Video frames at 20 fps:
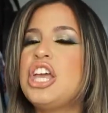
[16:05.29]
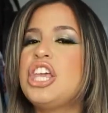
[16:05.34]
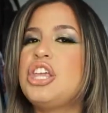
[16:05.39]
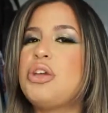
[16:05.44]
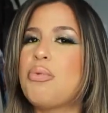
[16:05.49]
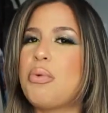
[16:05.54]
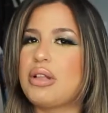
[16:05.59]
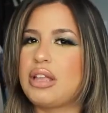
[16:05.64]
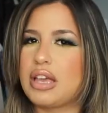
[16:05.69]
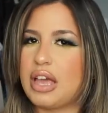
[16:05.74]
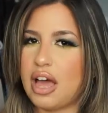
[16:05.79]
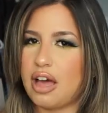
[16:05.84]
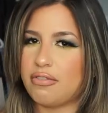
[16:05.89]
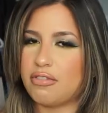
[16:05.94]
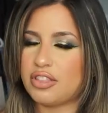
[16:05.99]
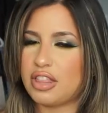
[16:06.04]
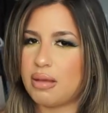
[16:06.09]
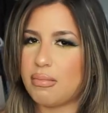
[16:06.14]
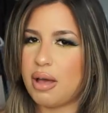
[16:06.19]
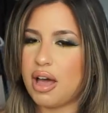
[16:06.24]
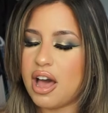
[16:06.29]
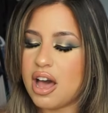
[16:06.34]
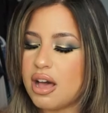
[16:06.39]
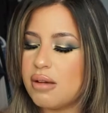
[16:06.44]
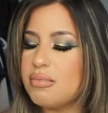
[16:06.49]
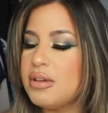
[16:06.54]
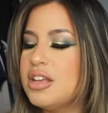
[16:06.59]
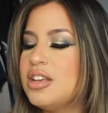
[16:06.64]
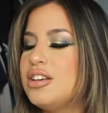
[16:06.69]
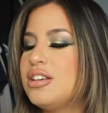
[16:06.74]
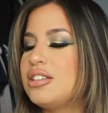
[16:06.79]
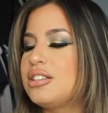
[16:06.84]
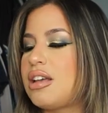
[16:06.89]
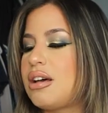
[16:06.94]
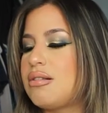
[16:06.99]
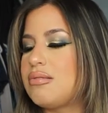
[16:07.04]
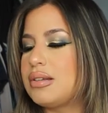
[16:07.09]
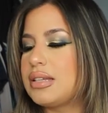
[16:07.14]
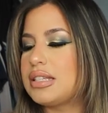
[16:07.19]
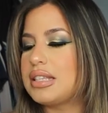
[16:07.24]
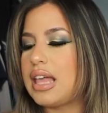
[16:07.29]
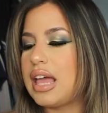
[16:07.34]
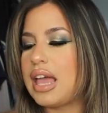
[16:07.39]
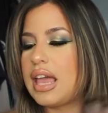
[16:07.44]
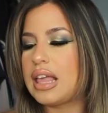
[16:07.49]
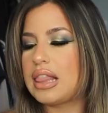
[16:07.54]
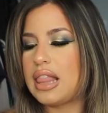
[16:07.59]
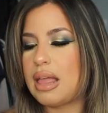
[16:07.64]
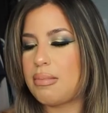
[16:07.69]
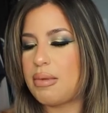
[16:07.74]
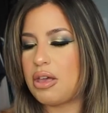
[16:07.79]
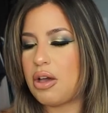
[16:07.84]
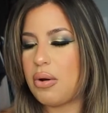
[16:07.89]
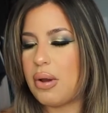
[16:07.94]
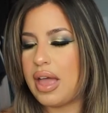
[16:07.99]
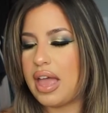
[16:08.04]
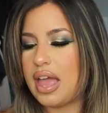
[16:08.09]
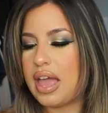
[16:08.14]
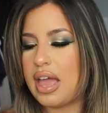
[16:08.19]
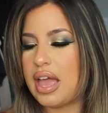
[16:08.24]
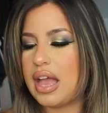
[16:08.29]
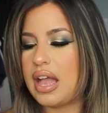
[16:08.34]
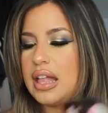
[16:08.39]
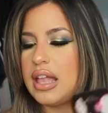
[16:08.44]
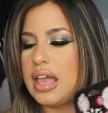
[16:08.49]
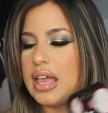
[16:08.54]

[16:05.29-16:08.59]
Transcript: you want to cover them up so I was like let me go ahead